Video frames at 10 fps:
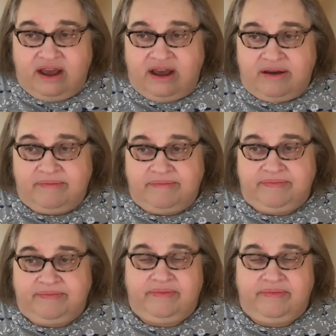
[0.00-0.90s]

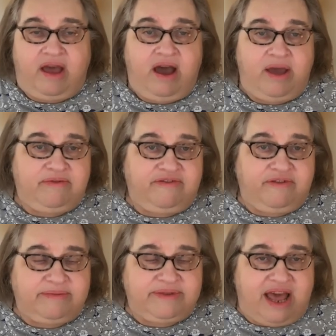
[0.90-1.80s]
um, high
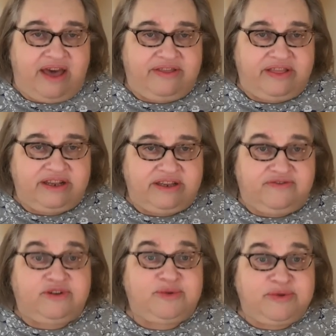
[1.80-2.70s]
performance athletes,
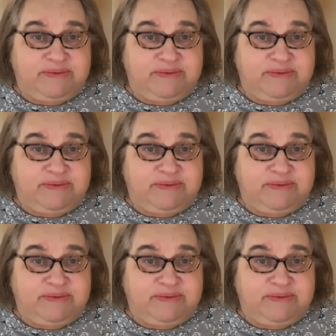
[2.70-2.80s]
first